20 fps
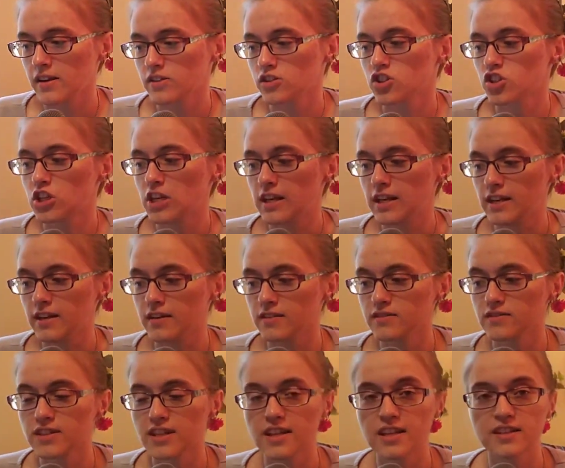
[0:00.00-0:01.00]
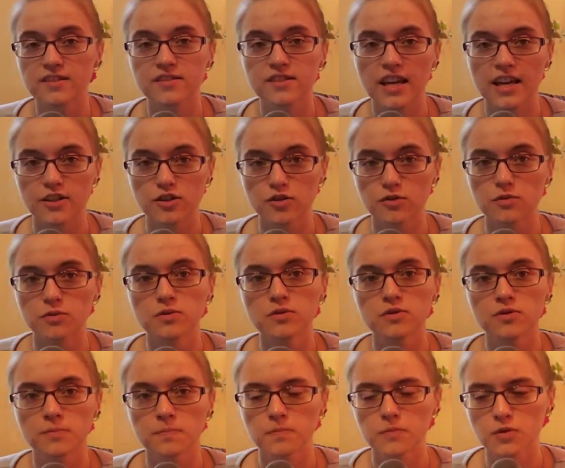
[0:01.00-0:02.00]
She did his
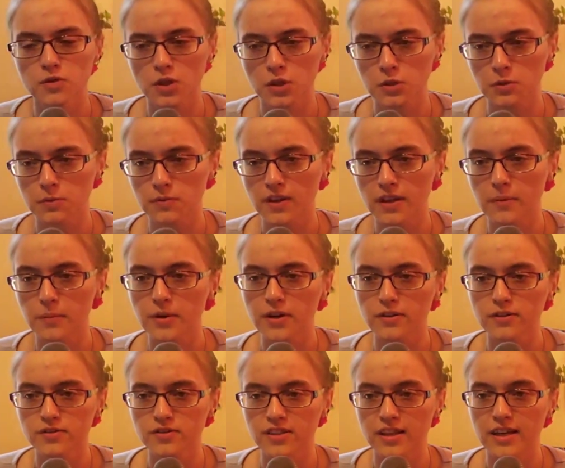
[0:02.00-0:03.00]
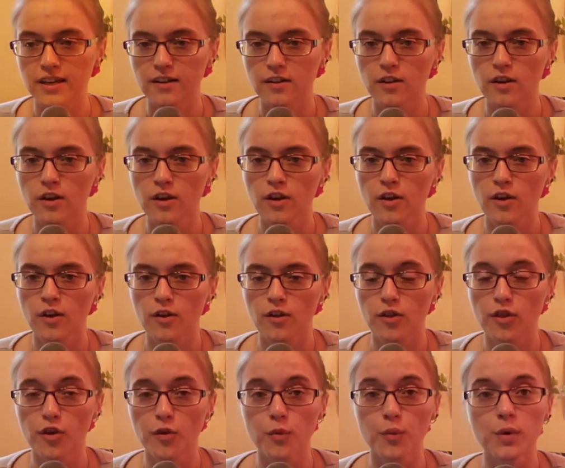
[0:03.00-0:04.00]
tattoos, so it appears that
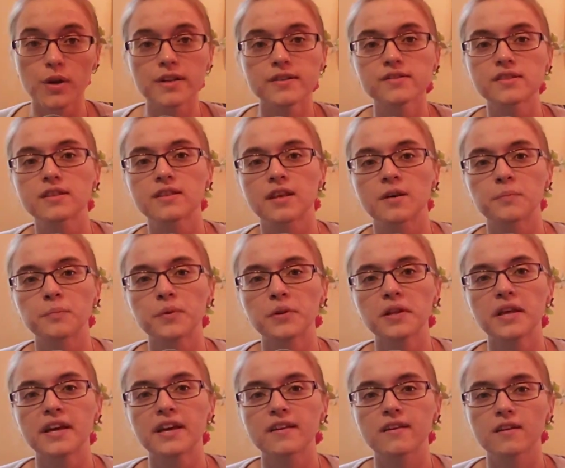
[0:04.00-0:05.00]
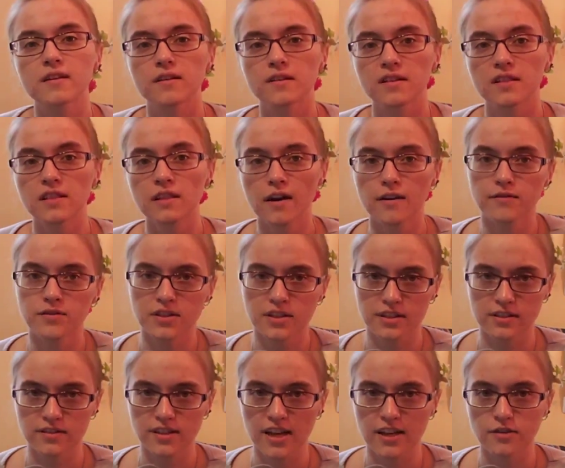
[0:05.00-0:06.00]
the reason that Blake loves
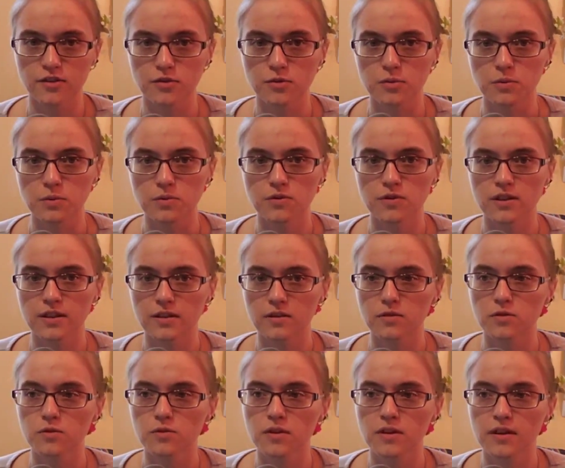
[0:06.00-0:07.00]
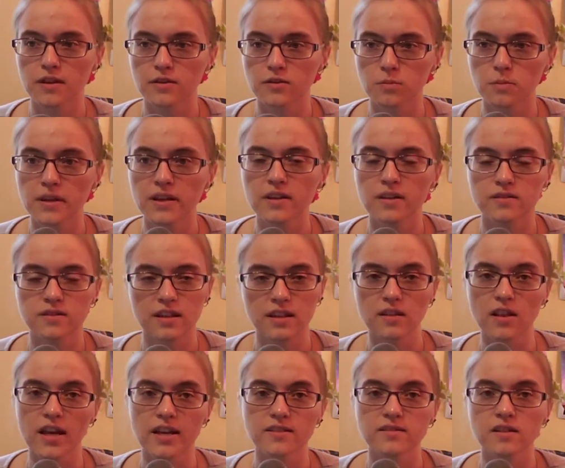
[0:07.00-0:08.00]
his tattoos is is because he
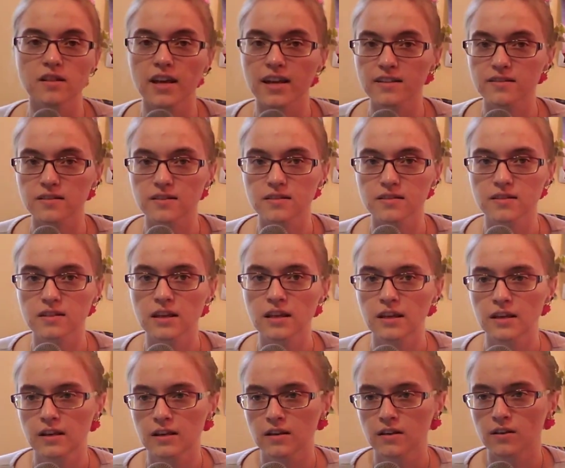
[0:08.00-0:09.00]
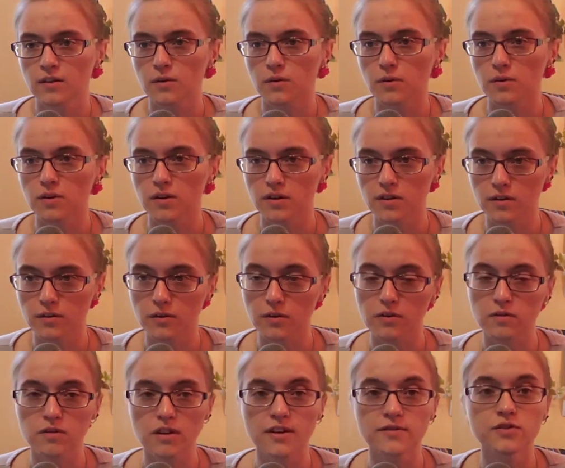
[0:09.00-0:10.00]
likes Alexis, or
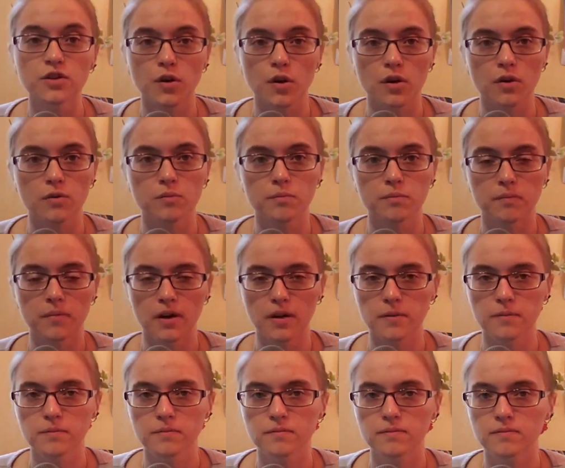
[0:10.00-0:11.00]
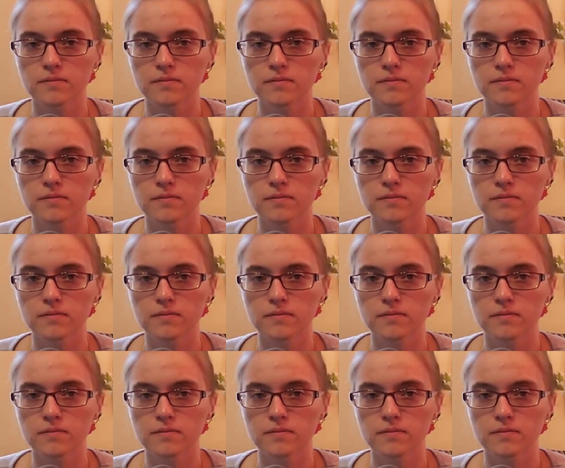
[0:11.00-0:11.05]
loves her, but